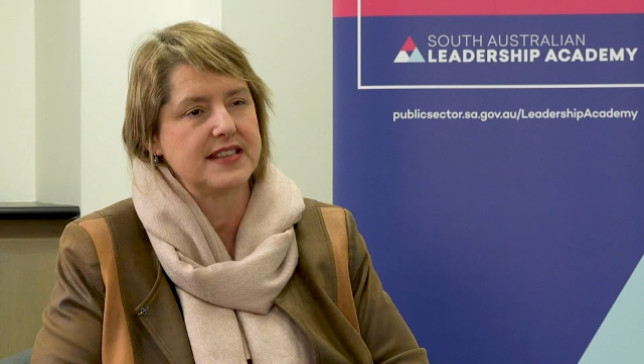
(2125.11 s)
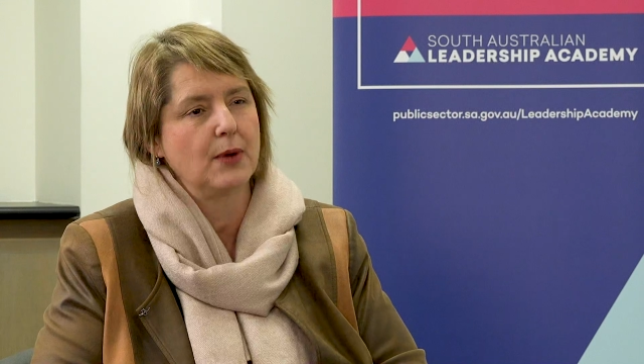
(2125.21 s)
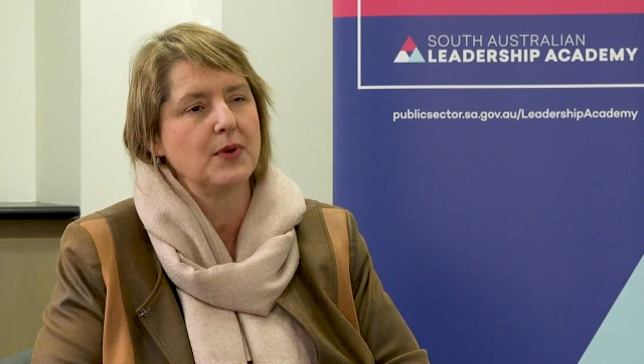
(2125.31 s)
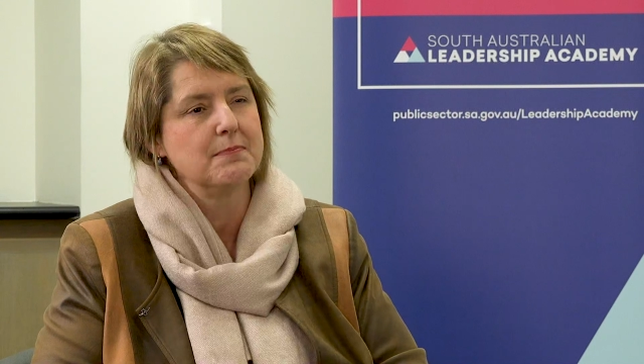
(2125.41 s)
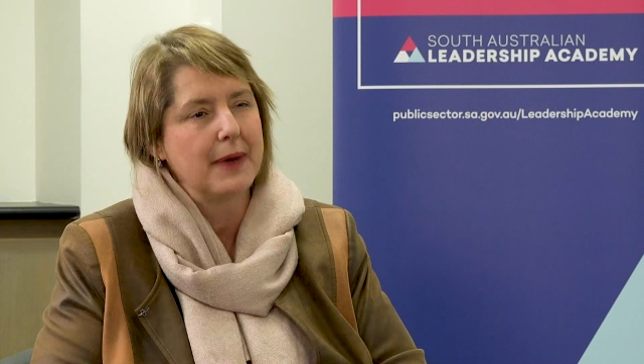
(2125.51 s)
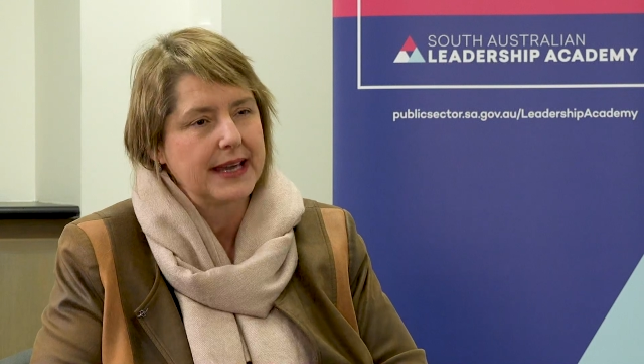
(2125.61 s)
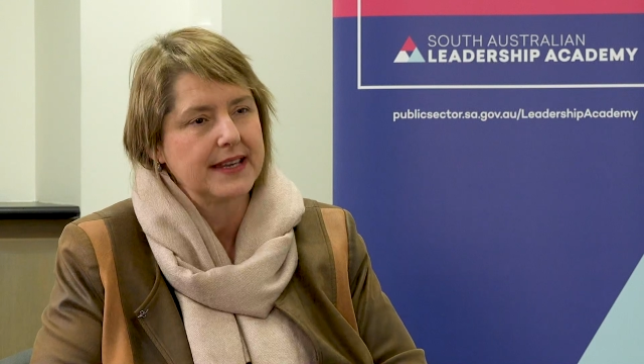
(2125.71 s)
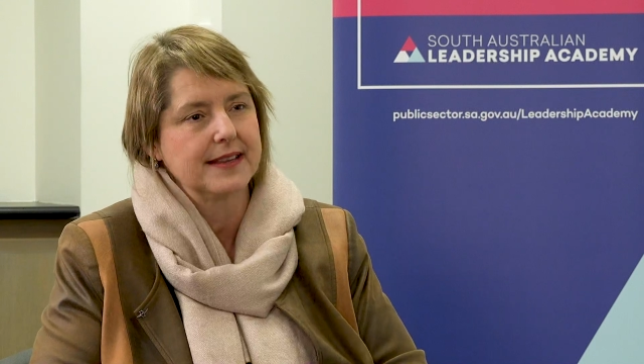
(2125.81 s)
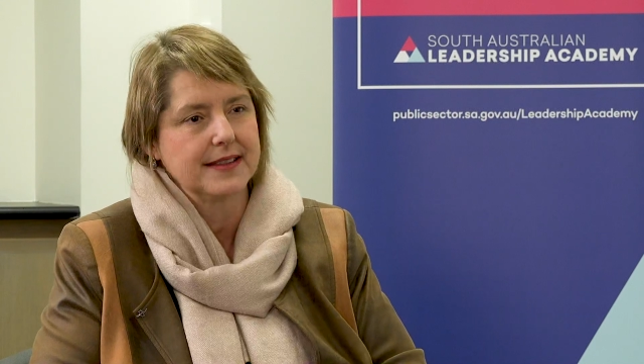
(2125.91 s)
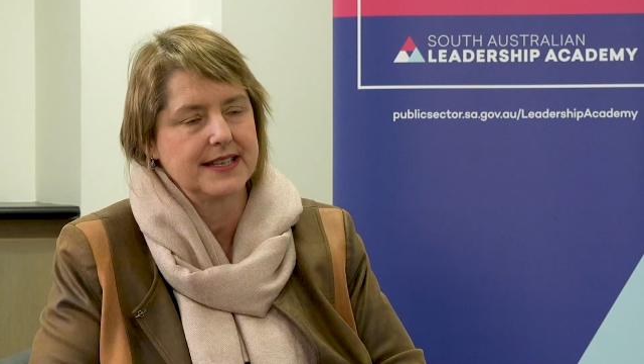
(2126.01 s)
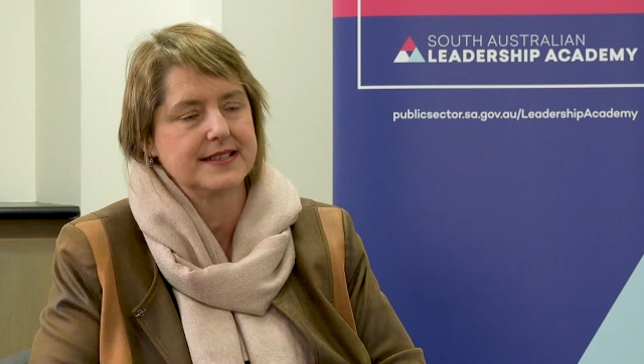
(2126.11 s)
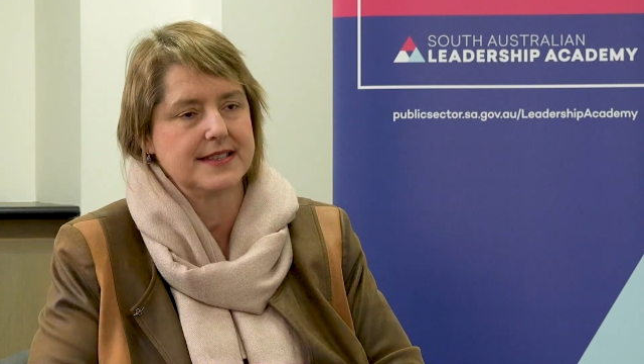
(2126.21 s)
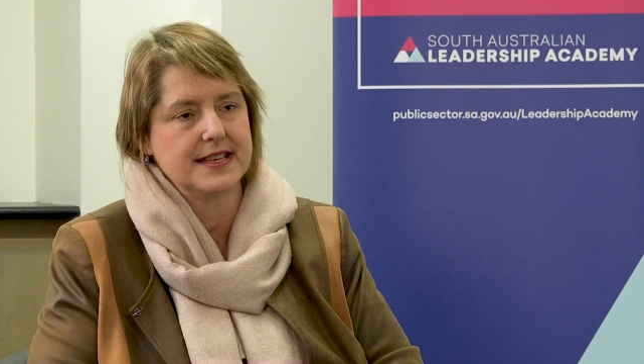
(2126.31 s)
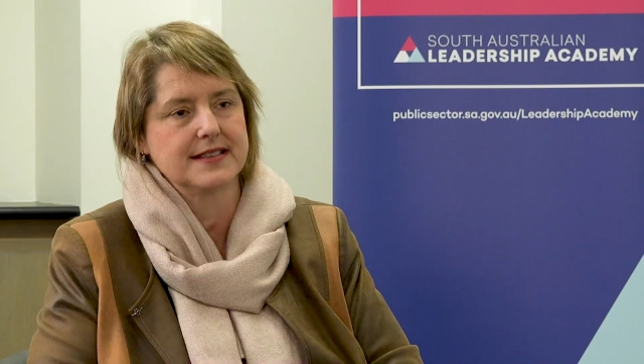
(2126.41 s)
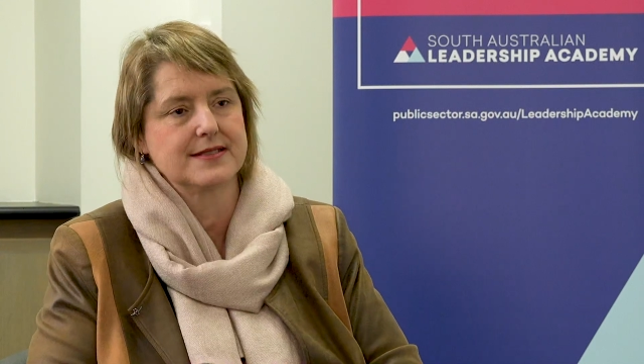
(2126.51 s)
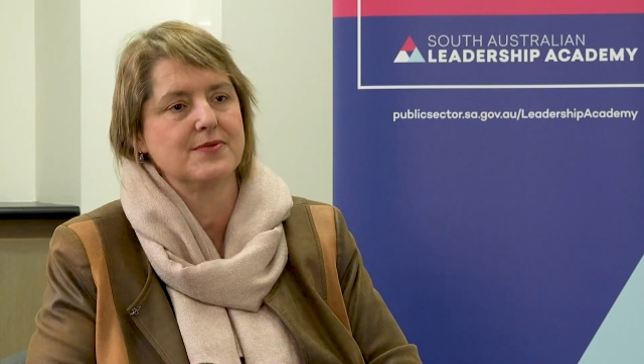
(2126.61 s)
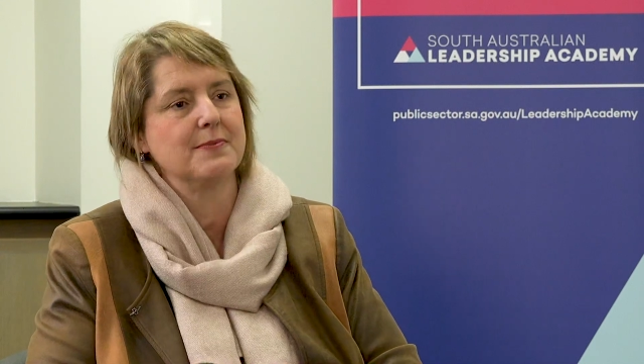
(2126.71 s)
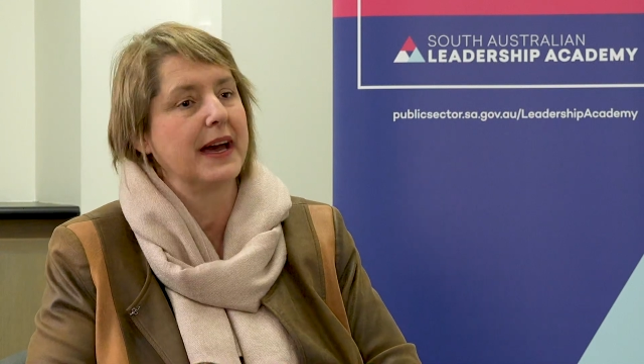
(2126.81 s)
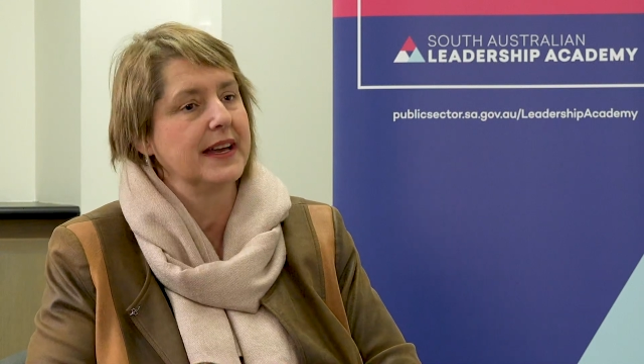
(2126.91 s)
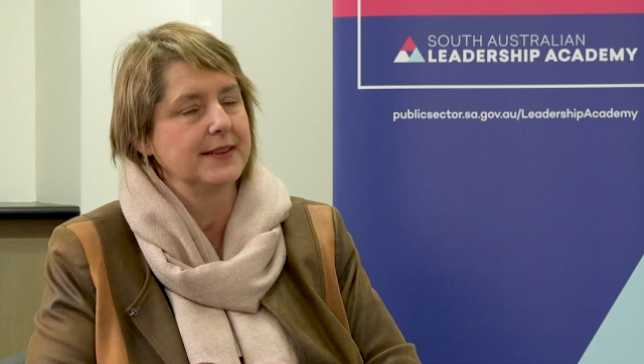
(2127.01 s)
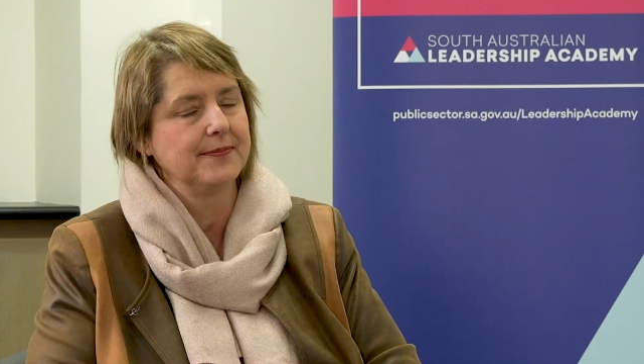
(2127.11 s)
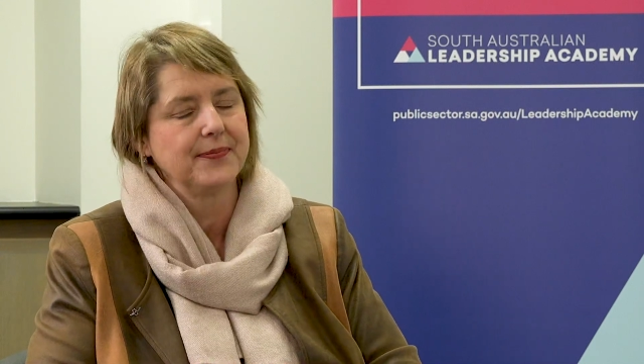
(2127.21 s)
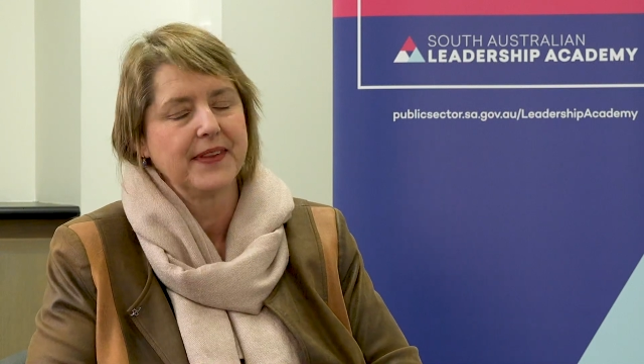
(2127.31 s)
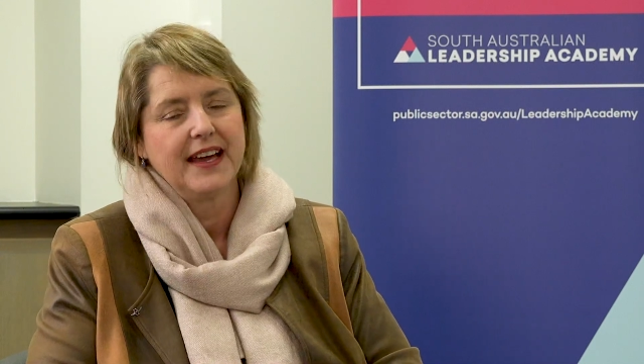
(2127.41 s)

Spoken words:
how are we making these things remain.